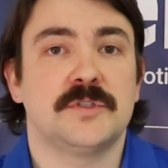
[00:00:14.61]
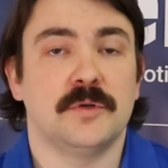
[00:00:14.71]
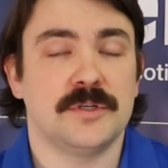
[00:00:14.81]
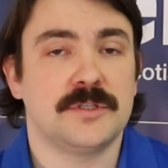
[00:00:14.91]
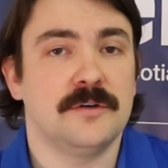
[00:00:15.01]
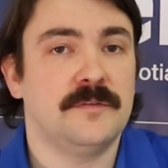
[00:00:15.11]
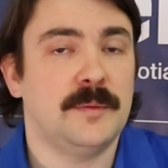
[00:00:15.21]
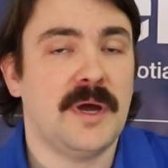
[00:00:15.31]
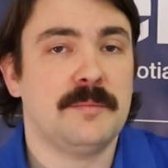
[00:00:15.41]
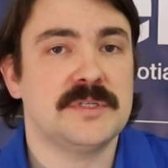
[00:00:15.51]
soil
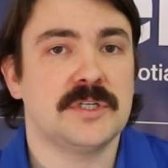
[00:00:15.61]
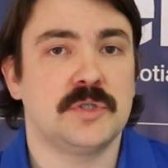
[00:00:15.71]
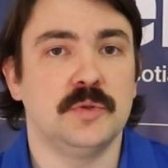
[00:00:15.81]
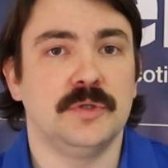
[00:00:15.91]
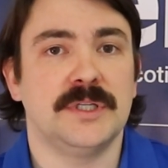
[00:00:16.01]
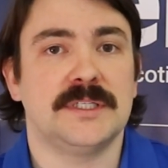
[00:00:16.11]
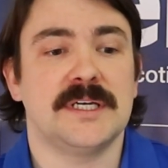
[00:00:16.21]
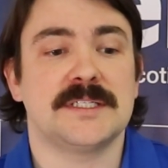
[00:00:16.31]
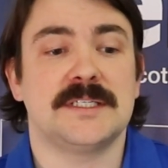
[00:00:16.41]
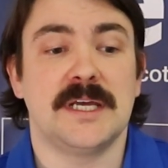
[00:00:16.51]
survey map is a tool that
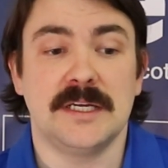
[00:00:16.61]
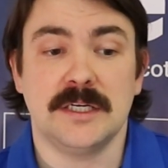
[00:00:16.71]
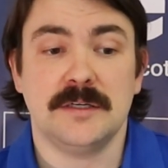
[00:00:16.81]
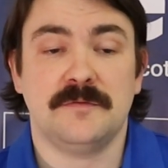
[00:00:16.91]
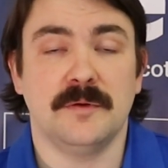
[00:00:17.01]
takes data